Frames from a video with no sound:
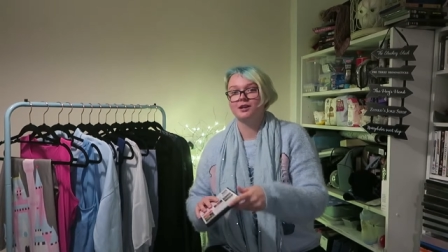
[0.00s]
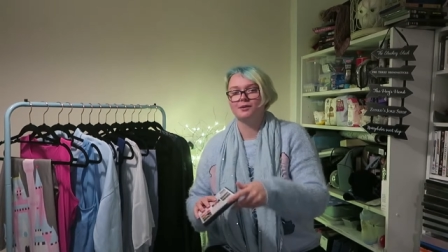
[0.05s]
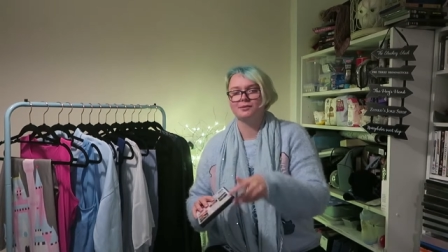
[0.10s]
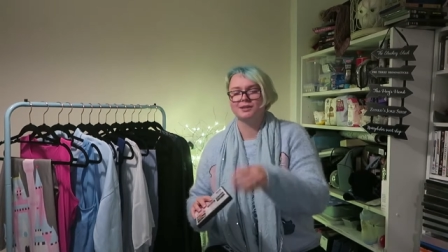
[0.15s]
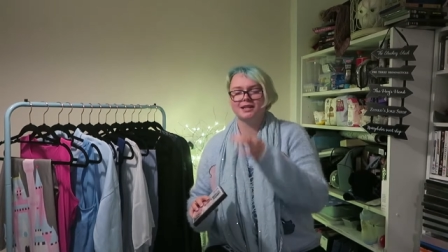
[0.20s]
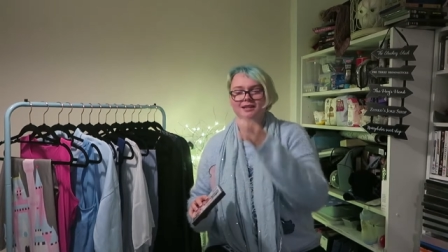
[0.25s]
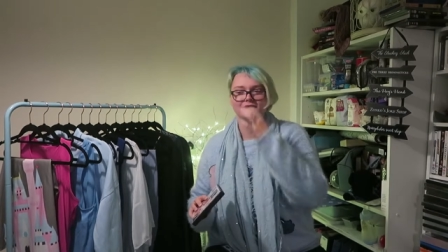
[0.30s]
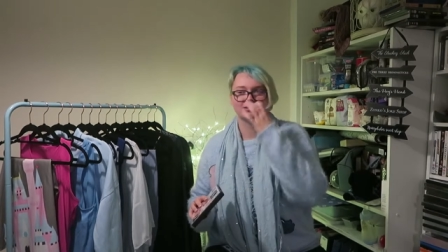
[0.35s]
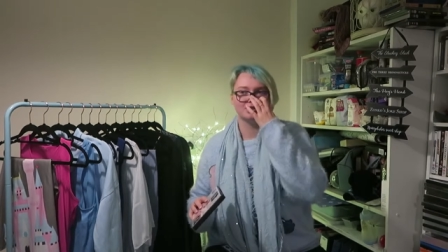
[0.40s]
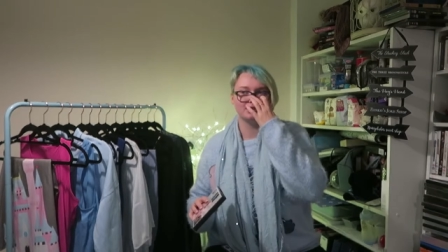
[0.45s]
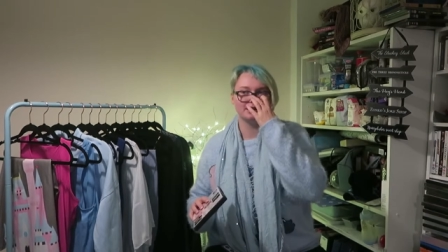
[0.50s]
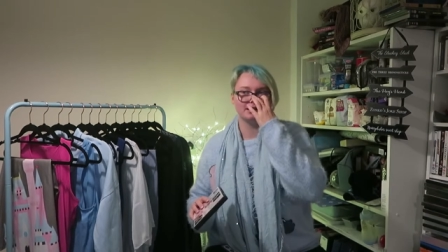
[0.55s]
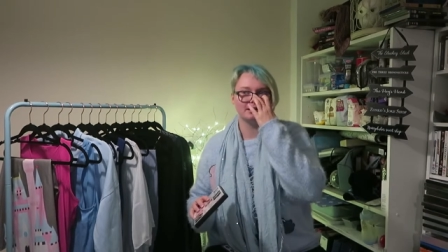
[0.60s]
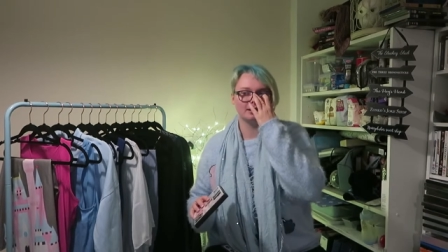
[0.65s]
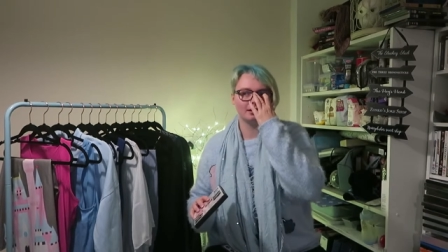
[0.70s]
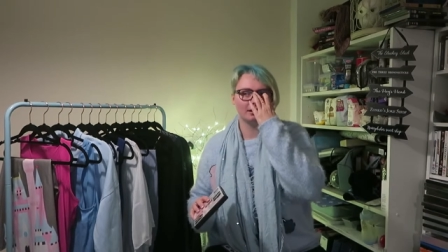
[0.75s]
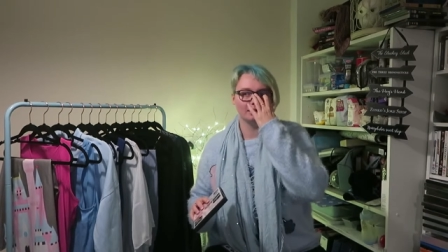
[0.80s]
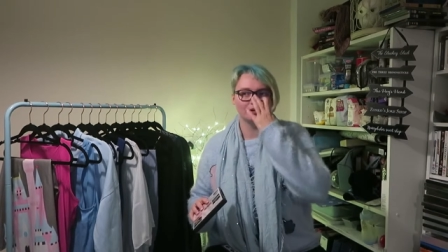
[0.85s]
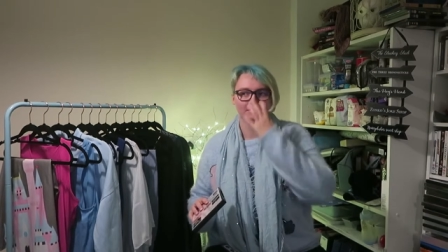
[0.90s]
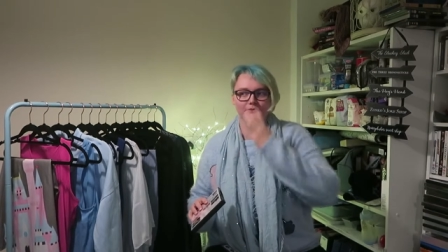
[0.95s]
I was actually
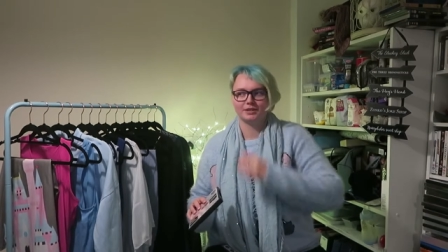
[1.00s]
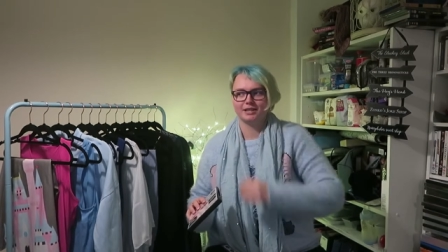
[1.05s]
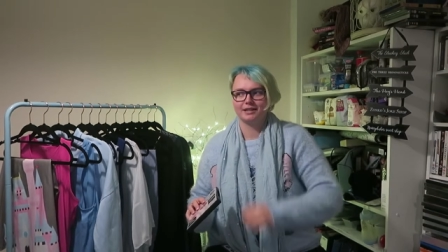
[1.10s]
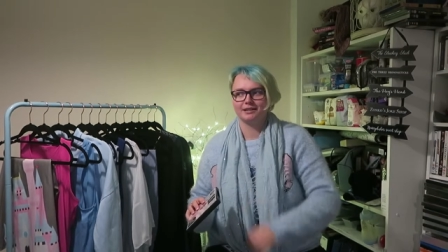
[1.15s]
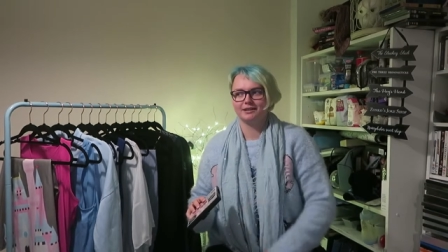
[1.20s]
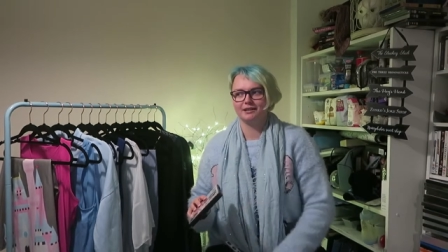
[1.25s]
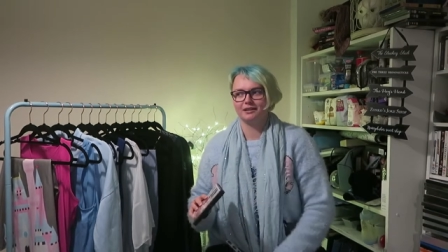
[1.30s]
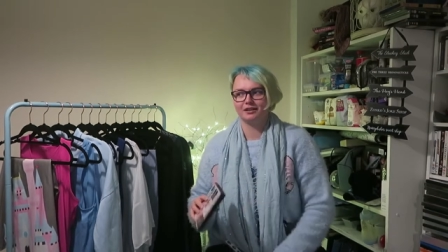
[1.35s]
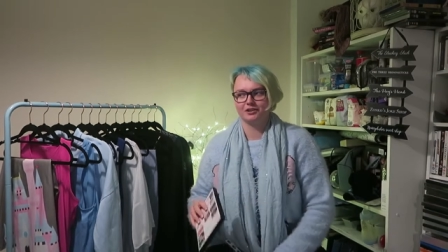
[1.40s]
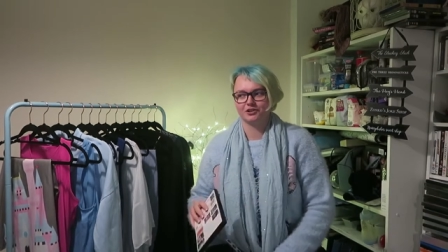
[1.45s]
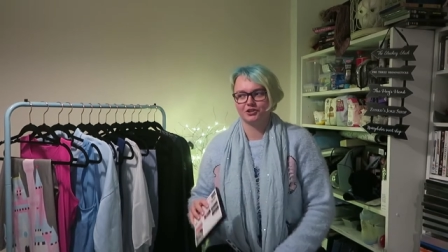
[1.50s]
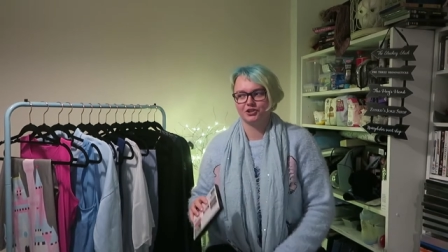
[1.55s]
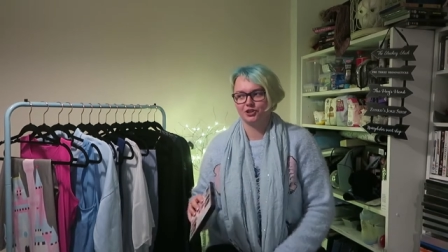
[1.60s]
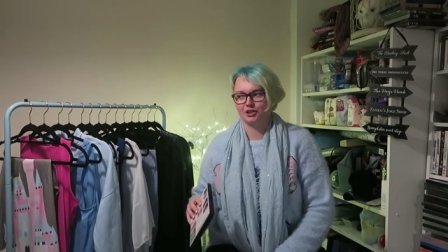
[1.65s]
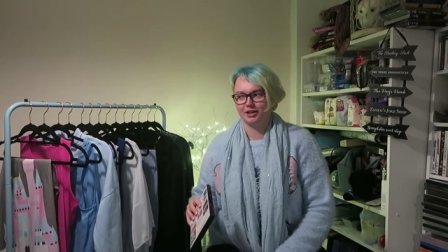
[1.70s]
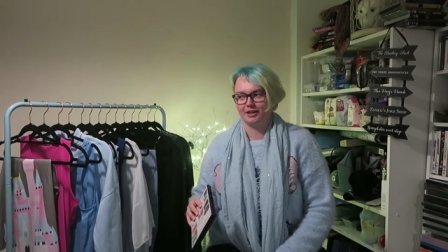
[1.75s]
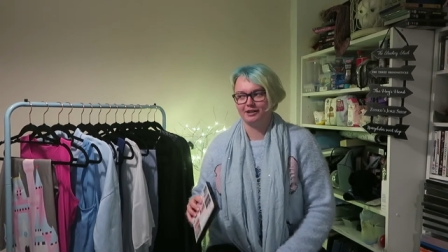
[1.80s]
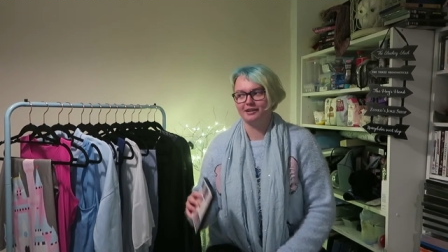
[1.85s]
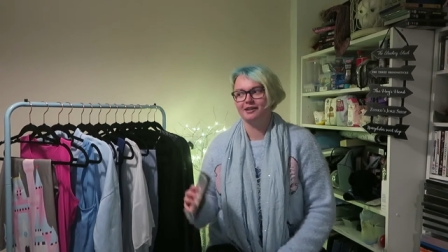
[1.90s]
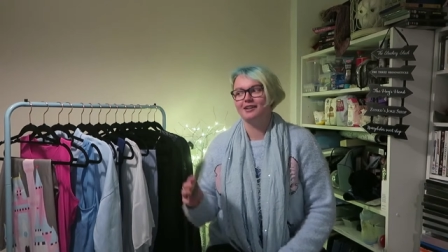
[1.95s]
thinking I was getting it last
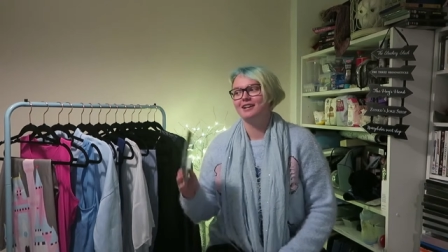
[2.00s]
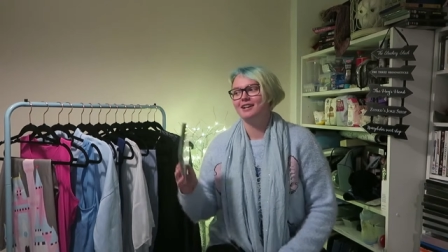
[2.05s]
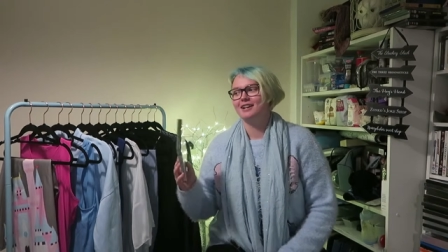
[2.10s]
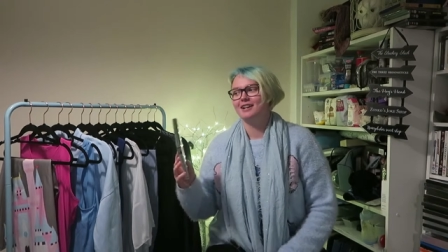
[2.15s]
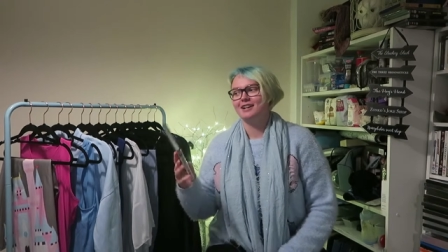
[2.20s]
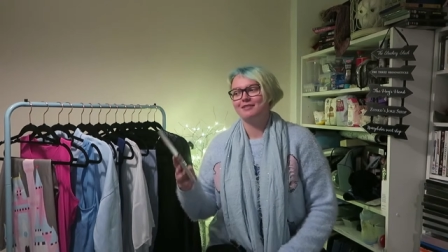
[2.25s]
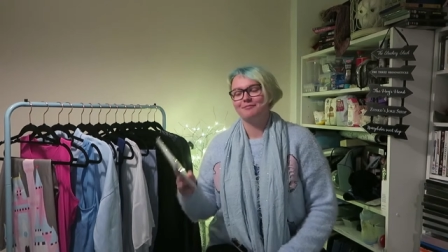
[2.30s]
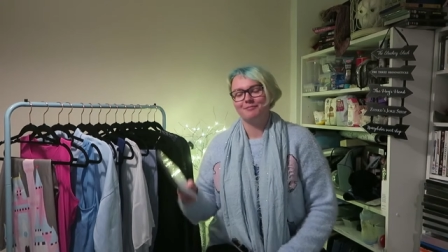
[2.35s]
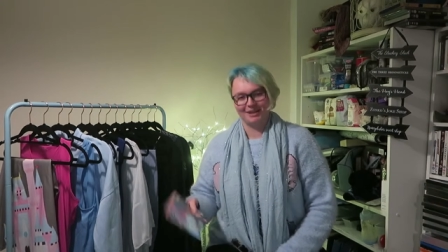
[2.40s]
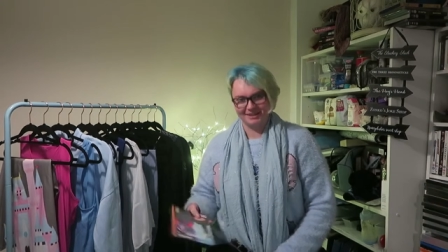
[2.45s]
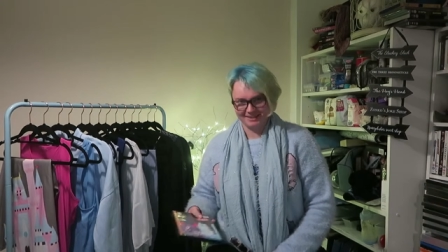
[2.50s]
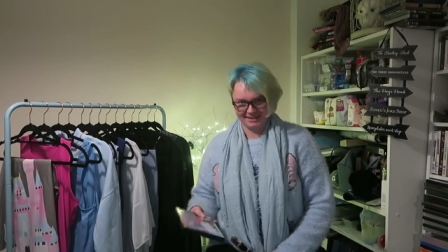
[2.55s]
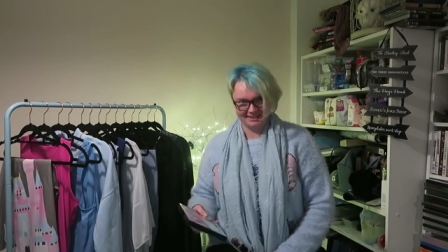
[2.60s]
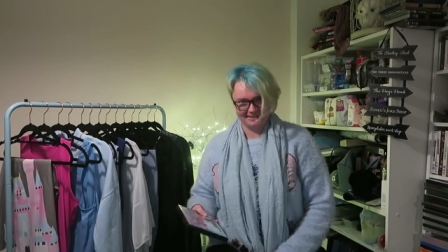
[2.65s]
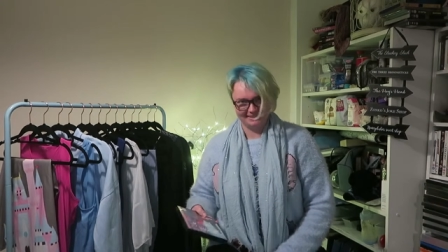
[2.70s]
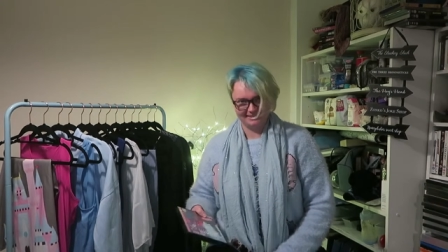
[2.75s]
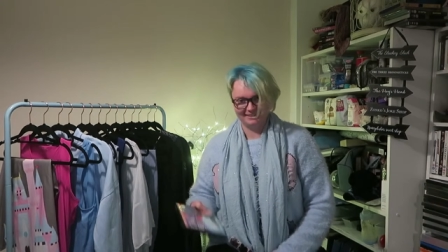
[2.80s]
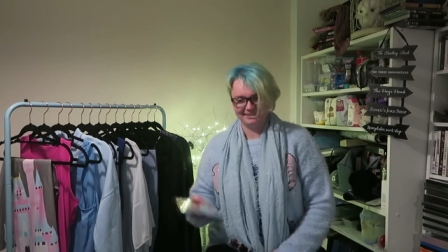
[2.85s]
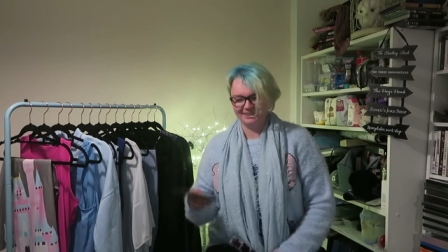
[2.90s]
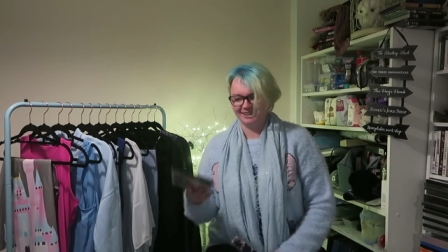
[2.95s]
year, but I
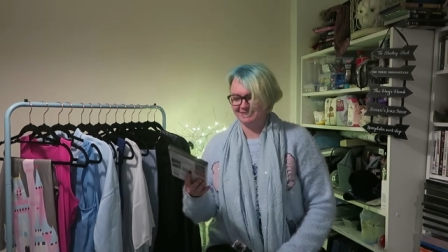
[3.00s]
didn't.